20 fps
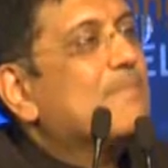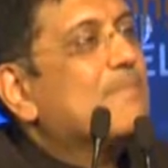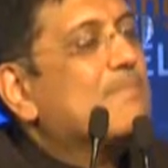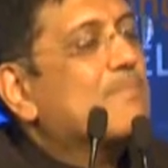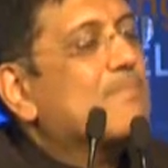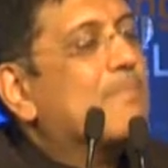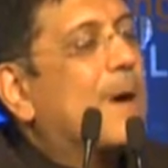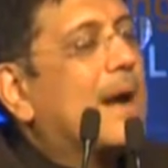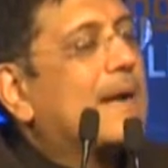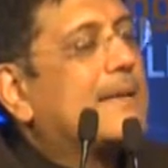
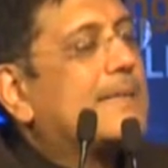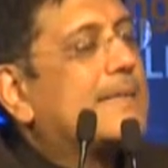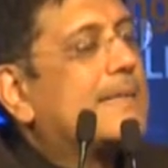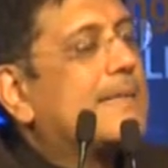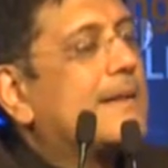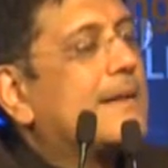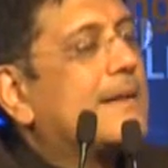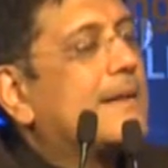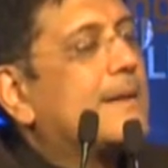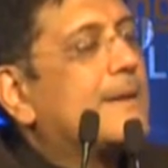But
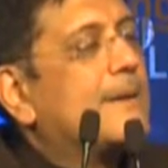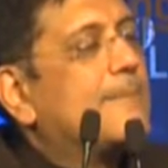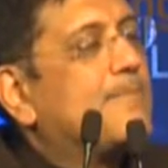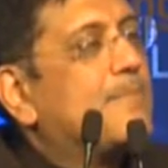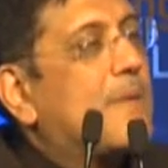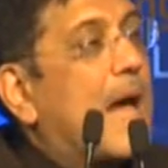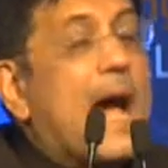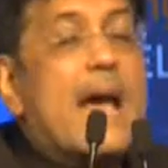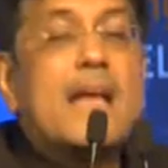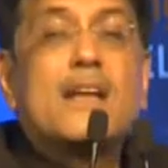
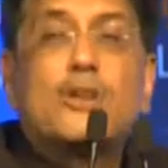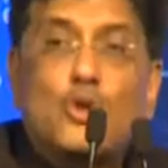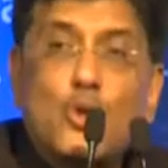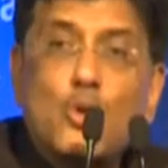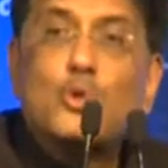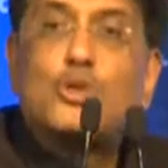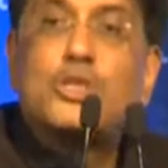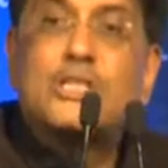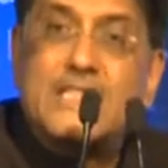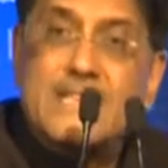I
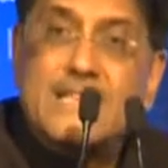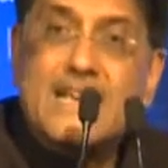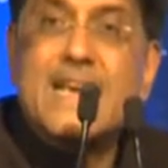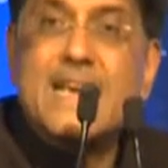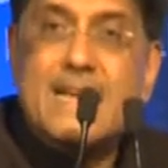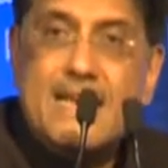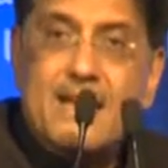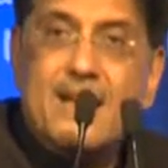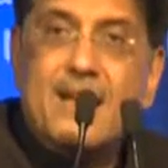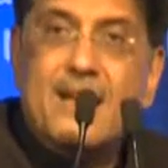do
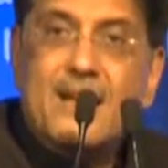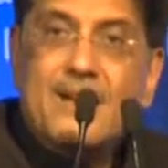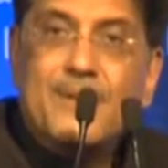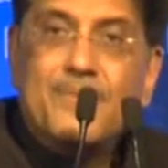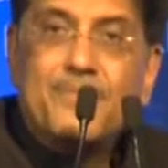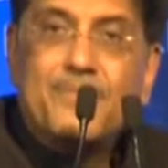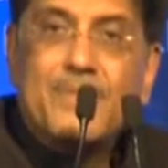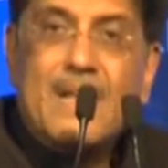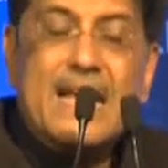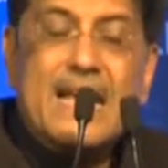see
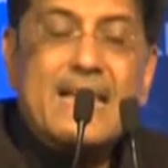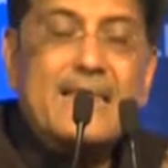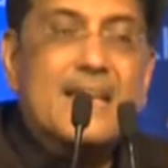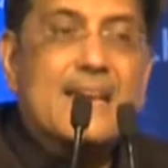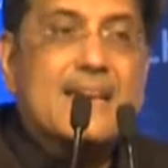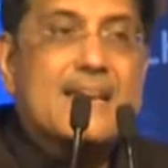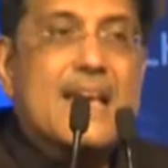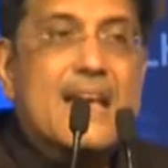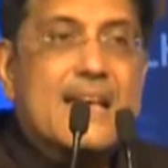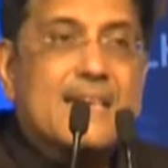in the
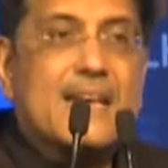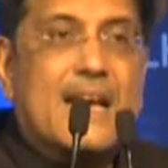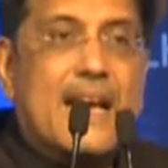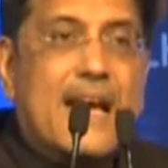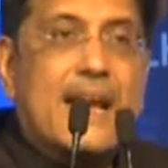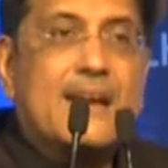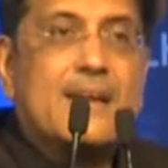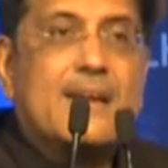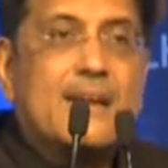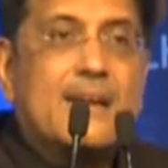days
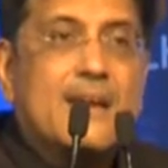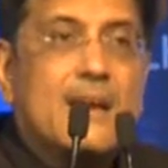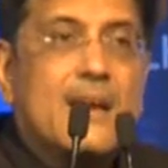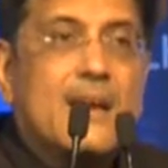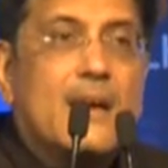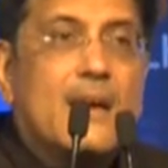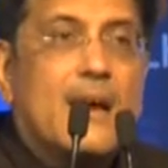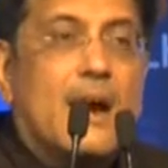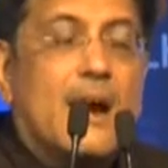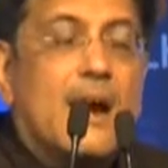ahead
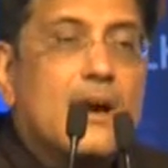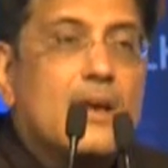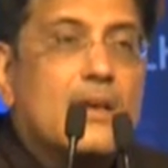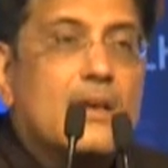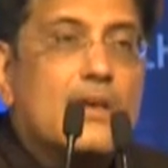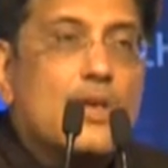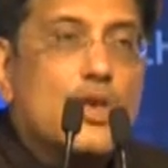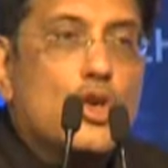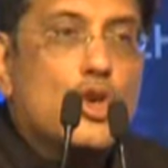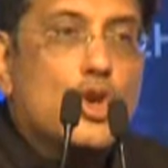
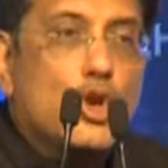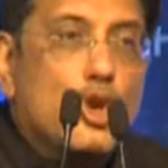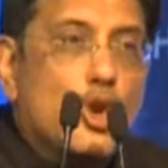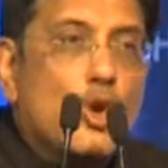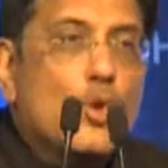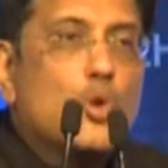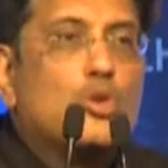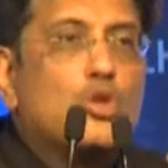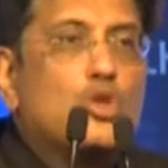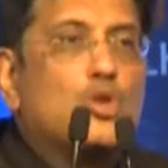a
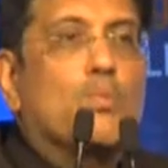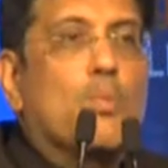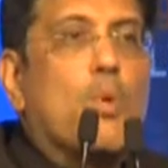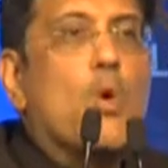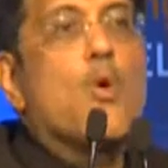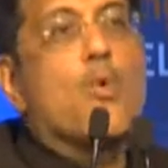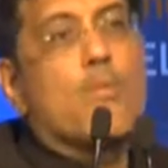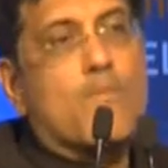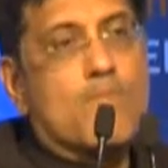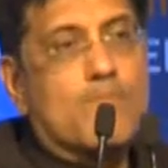huge
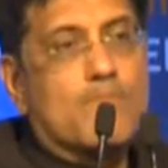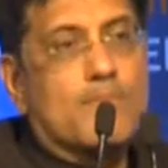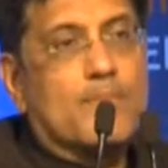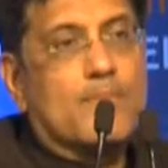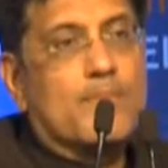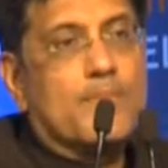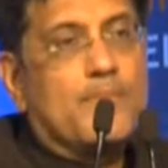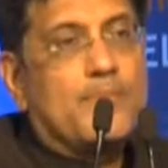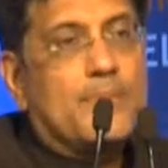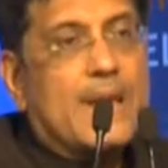boom
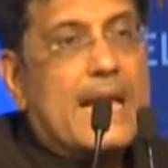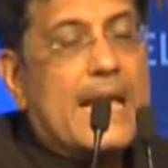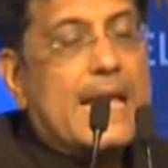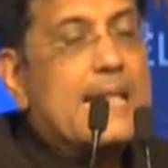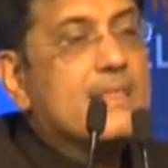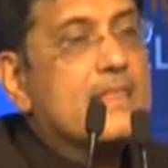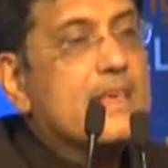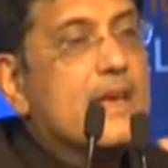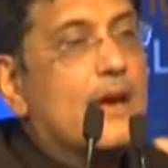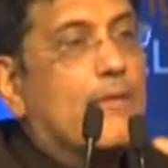
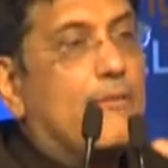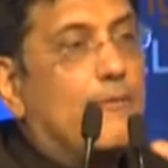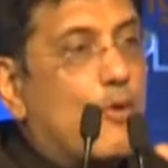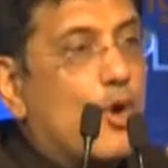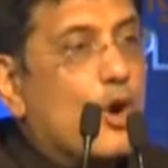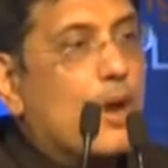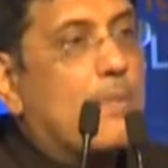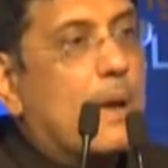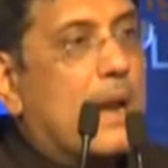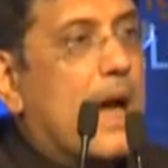in the
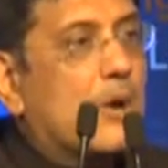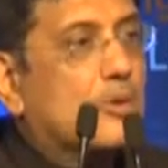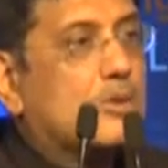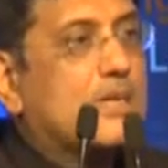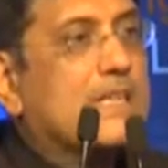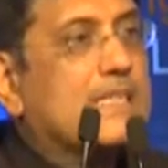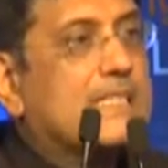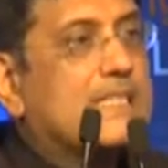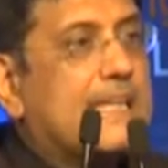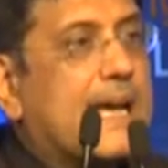affordable
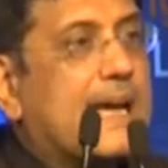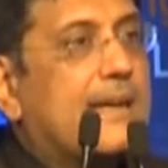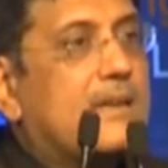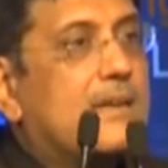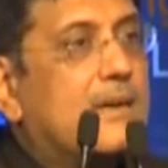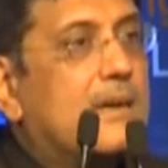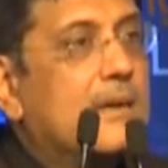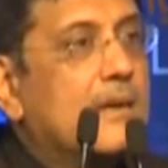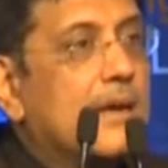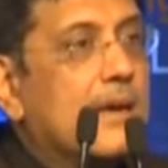housing
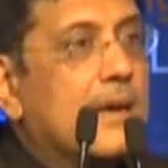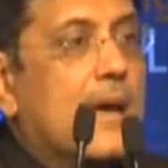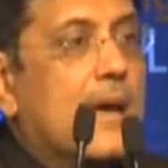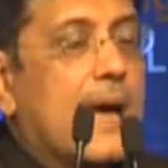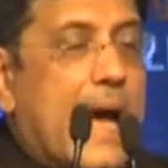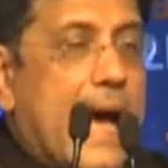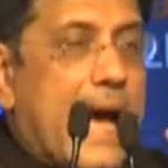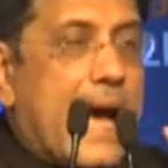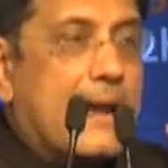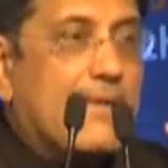sector,
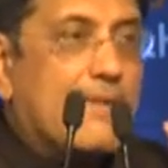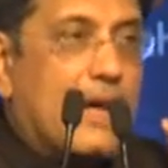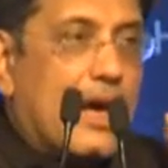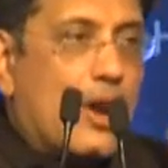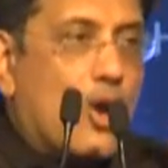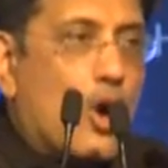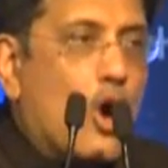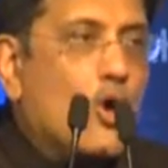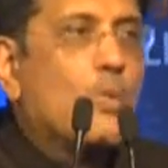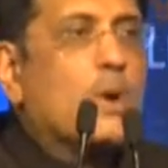and
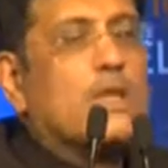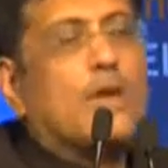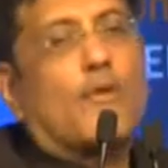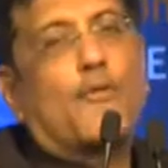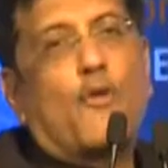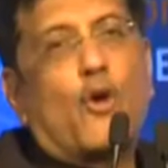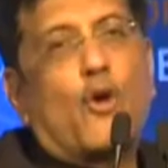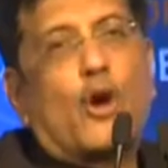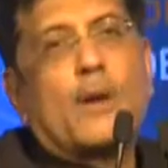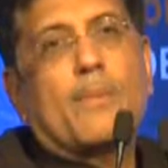along with
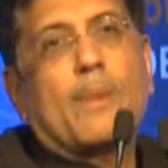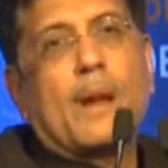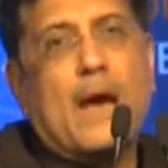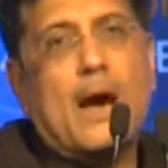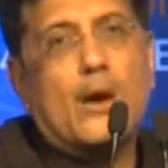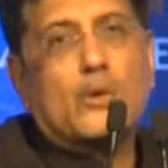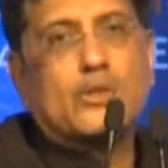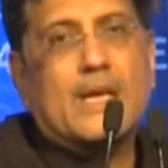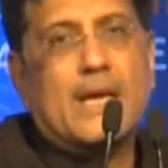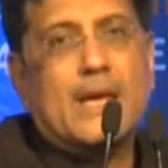affordable
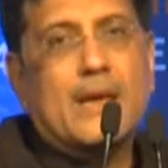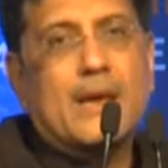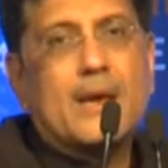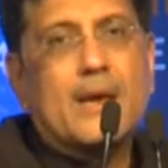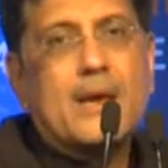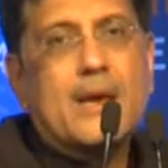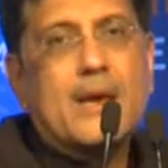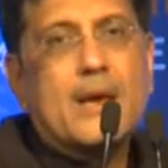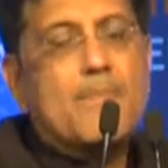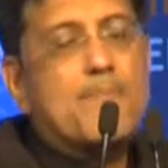housing,
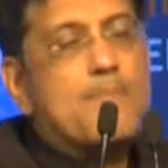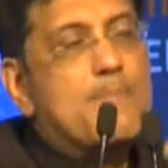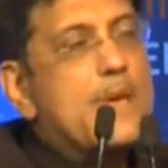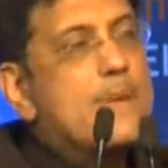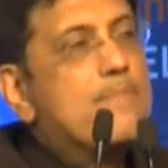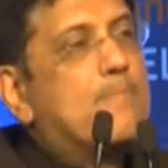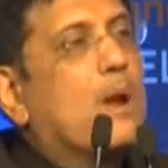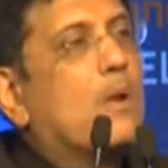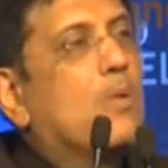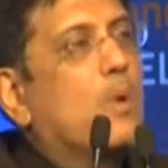
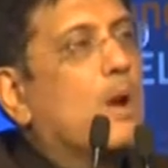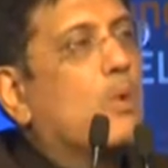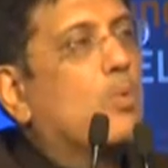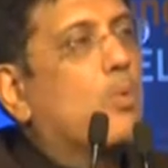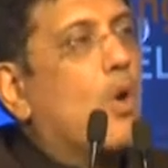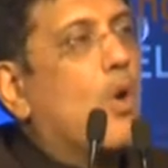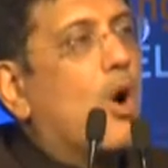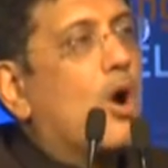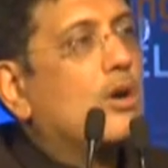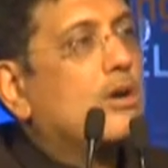people will
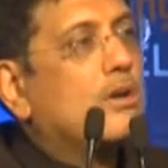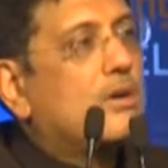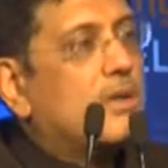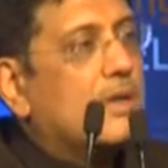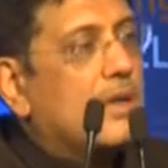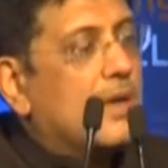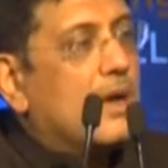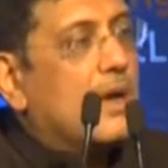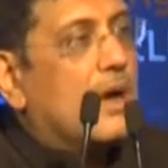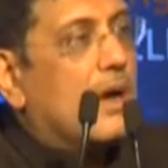want
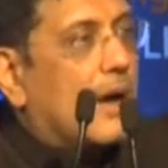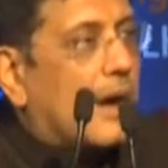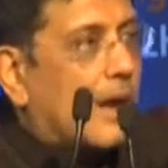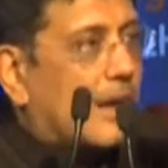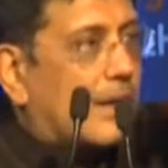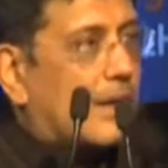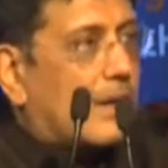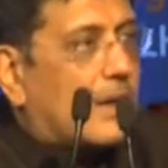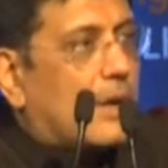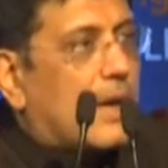a
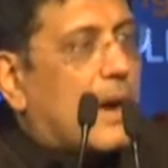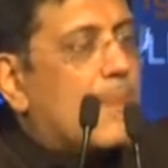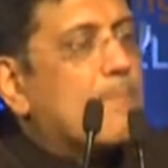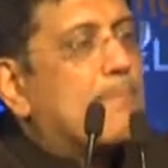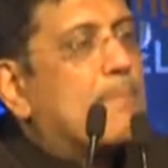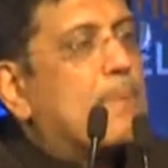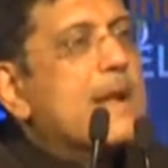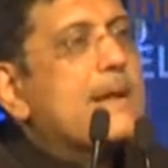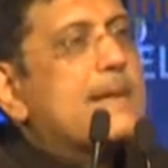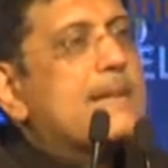
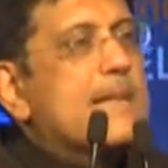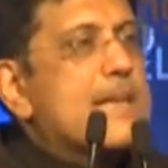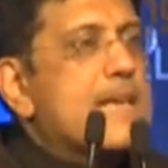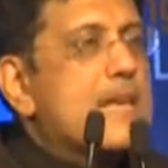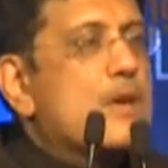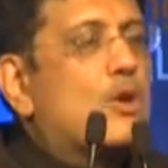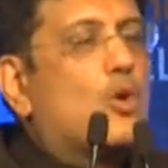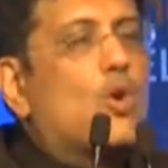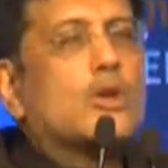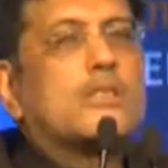complete
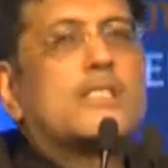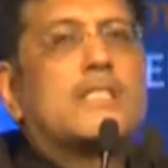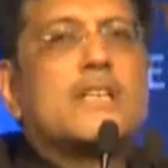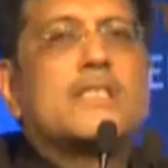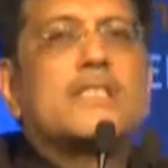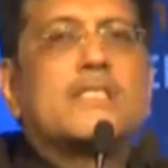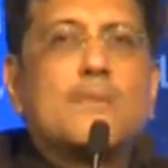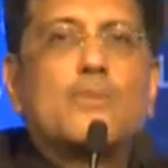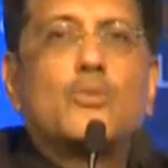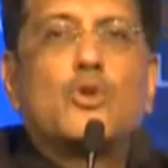
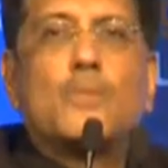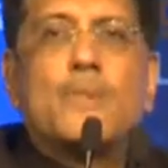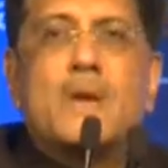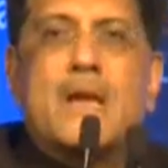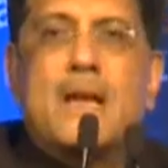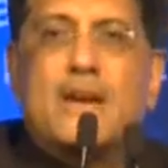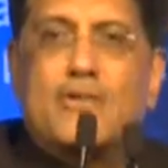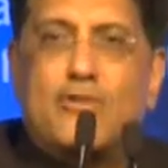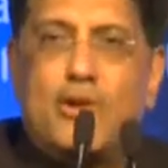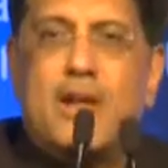ecosystem to be
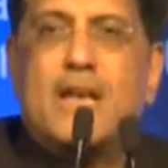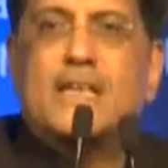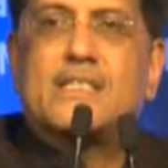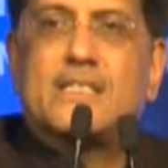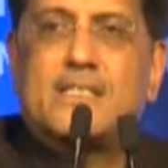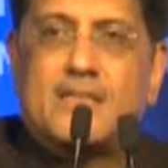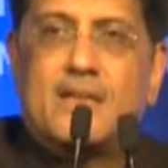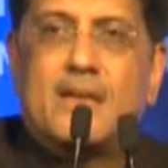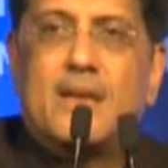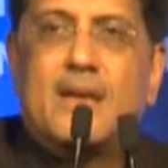
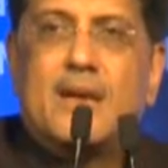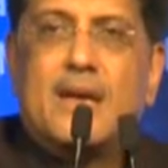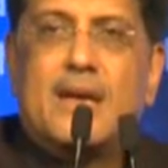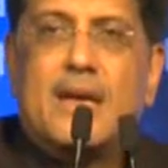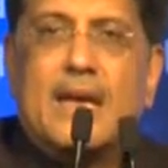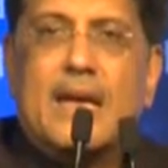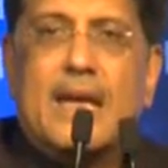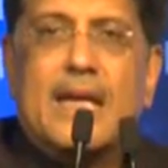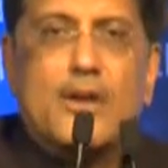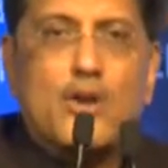addressed
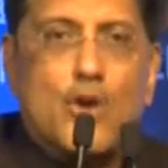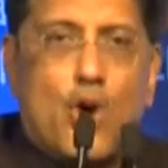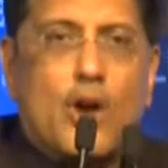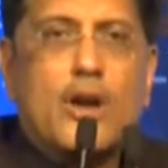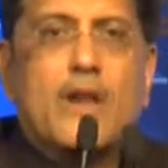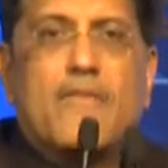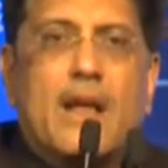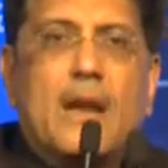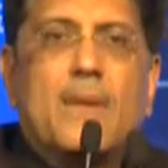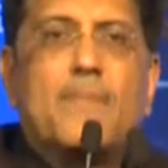in your
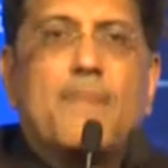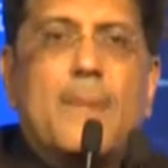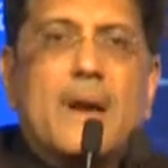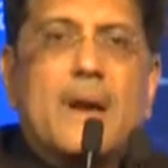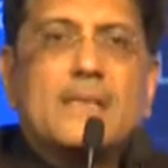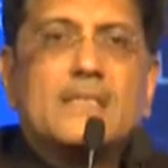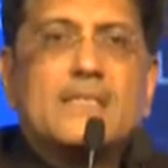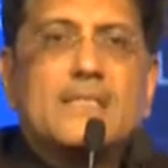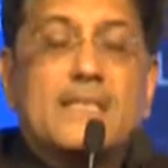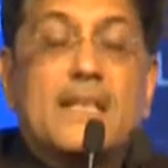
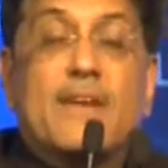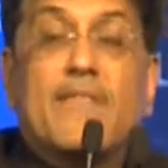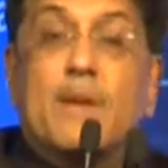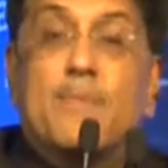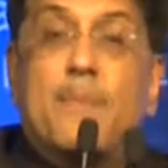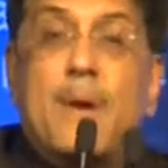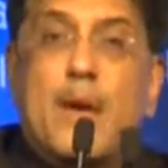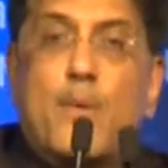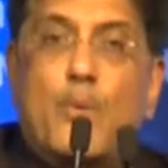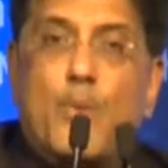developments. They will
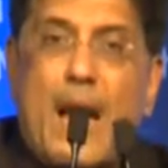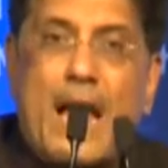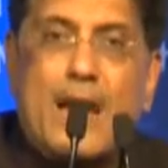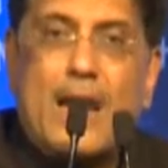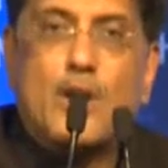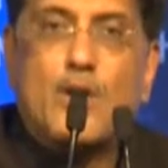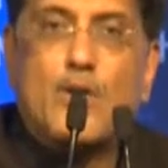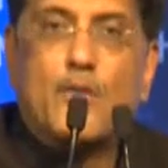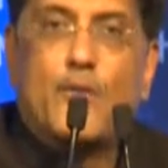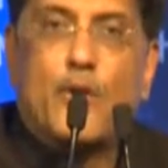pay
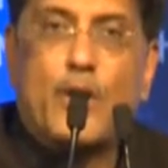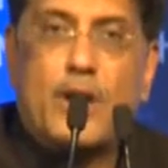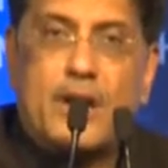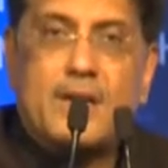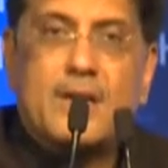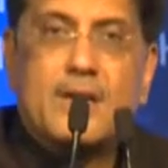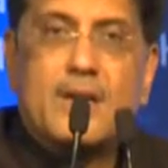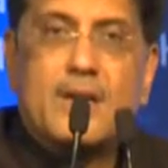value for it.